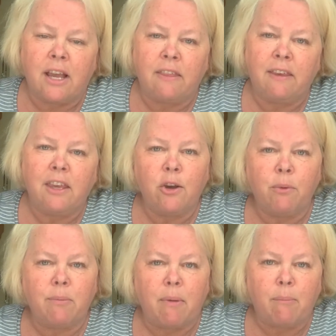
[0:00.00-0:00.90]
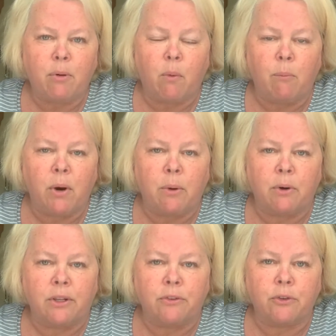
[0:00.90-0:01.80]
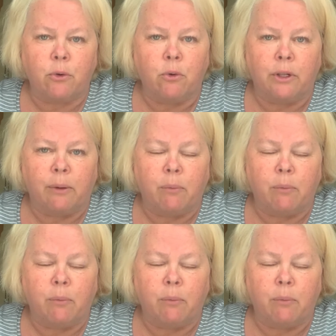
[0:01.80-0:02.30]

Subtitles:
I think you remember when we were in school